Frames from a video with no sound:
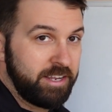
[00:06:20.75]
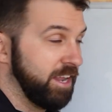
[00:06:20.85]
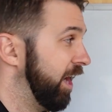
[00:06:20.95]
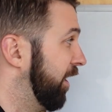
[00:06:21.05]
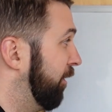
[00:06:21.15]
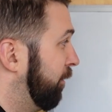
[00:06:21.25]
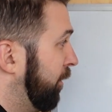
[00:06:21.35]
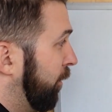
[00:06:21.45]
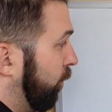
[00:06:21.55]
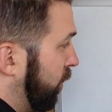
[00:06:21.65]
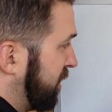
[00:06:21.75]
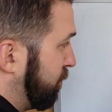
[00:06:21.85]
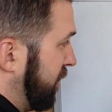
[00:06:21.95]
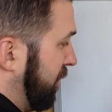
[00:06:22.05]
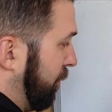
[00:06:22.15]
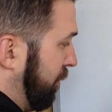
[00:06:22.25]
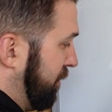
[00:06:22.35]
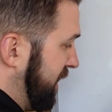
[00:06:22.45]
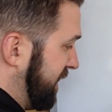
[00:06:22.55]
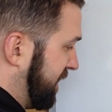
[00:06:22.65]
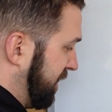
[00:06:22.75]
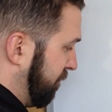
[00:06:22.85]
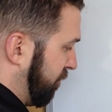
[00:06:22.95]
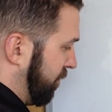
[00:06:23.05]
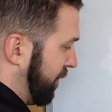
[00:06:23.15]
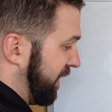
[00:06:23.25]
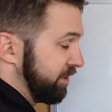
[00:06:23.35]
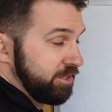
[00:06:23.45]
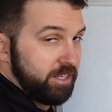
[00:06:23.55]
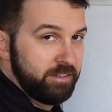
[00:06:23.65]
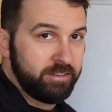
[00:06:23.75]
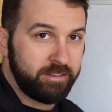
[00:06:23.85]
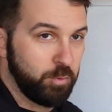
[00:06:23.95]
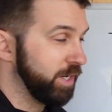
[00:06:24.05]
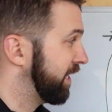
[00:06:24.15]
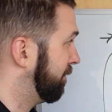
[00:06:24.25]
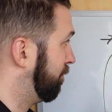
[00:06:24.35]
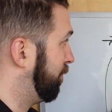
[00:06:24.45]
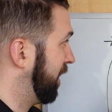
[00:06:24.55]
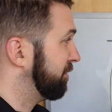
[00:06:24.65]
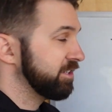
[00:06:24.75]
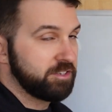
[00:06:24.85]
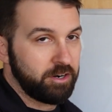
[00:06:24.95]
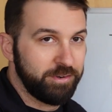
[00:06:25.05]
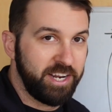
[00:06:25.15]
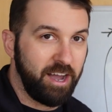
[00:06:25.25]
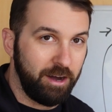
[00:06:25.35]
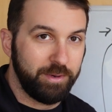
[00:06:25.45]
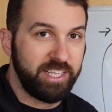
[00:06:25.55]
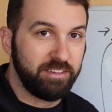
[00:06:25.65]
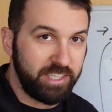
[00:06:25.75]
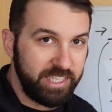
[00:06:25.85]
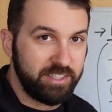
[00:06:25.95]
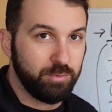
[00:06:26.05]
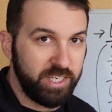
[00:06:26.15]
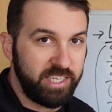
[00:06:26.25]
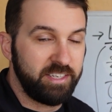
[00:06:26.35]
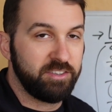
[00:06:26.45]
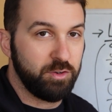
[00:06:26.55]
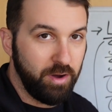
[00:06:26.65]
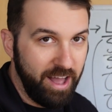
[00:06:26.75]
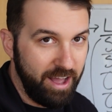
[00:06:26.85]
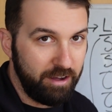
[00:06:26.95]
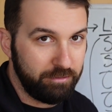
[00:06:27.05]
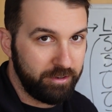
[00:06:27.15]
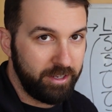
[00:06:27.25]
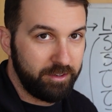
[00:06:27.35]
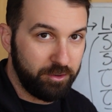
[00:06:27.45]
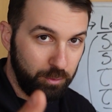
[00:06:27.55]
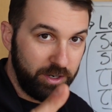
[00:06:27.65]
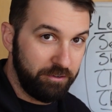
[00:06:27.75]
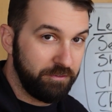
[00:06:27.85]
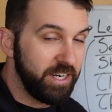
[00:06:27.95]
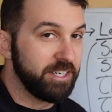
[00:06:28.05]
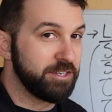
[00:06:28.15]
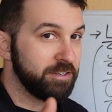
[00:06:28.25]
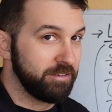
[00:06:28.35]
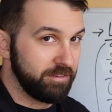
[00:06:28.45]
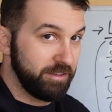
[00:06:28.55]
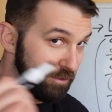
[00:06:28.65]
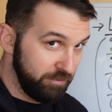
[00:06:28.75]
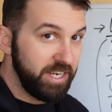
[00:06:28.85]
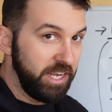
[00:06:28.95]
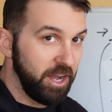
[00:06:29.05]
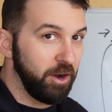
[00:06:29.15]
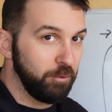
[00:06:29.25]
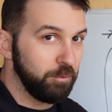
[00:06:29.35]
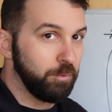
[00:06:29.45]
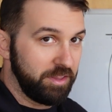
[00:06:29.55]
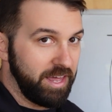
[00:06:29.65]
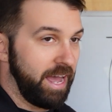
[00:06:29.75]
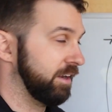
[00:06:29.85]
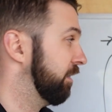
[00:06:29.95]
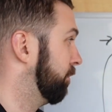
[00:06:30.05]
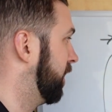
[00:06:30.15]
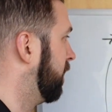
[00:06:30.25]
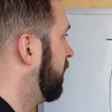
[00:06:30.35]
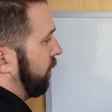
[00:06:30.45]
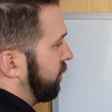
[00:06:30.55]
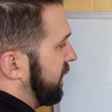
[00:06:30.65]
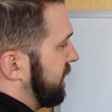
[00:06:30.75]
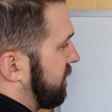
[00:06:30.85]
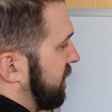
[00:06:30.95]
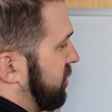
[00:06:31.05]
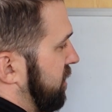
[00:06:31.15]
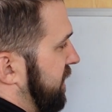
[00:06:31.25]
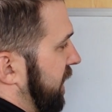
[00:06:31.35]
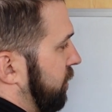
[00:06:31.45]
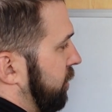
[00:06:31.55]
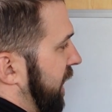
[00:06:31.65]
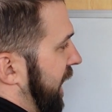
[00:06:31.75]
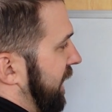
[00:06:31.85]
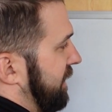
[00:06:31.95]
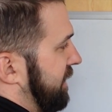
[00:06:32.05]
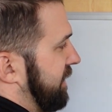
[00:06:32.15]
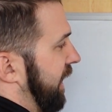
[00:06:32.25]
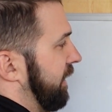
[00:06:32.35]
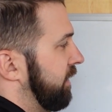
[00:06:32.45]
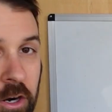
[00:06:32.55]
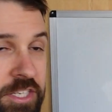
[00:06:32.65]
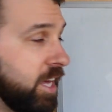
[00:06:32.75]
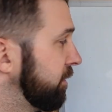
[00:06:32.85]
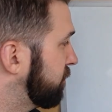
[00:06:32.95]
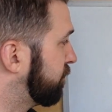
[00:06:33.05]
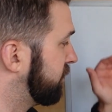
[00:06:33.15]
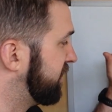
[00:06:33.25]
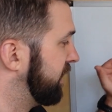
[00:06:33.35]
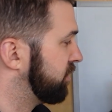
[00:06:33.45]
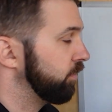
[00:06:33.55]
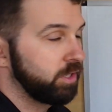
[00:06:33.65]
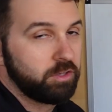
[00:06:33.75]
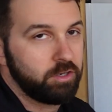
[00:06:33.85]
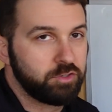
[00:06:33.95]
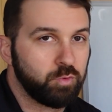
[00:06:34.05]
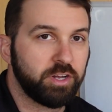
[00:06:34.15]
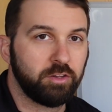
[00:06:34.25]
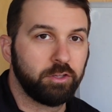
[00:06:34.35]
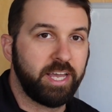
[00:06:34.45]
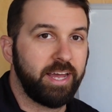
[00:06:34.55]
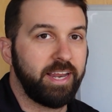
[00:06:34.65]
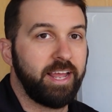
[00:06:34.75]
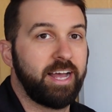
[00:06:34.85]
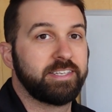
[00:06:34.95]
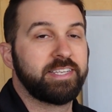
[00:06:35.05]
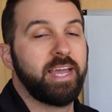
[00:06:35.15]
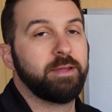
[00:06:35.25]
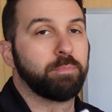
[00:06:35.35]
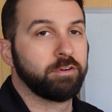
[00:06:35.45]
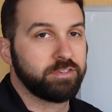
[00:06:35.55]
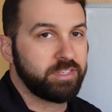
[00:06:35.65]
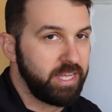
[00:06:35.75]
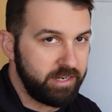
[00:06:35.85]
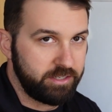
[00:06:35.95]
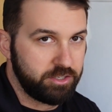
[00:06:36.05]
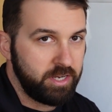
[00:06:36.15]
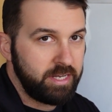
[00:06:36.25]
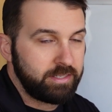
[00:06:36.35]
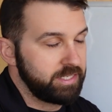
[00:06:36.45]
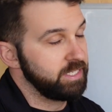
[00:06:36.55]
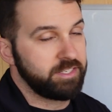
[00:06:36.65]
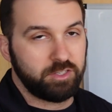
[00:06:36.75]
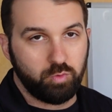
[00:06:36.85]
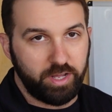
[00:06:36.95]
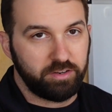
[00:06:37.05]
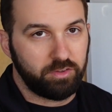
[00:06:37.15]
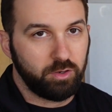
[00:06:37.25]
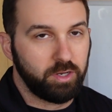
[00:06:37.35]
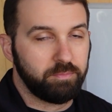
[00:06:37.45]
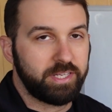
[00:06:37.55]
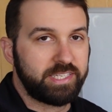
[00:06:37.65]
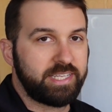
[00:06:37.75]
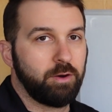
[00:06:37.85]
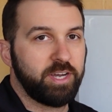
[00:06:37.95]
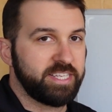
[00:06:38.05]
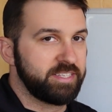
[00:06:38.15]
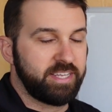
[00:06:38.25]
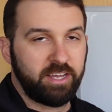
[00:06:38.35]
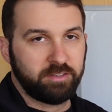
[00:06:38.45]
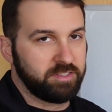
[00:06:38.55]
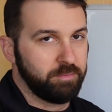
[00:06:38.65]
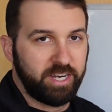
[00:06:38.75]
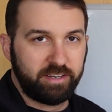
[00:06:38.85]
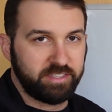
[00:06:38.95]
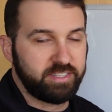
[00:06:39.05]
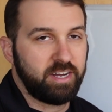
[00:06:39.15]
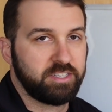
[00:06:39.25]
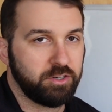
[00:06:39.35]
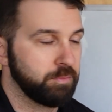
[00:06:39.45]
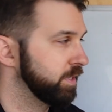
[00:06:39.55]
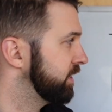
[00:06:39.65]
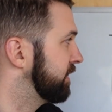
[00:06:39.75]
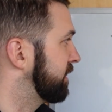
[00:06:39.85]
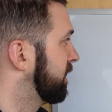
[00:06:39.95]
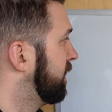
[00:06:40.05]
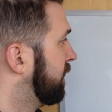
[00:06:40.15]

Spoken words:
Now, once we know this information, we can better determine how many leads we need to have. So we're going to finish the video with that number. From leads, let's just take a look at set. Our standards for set, show, and close, we're going to look at as a percentage. It's the easiest way to do it because that way it scales depending on the size of your business.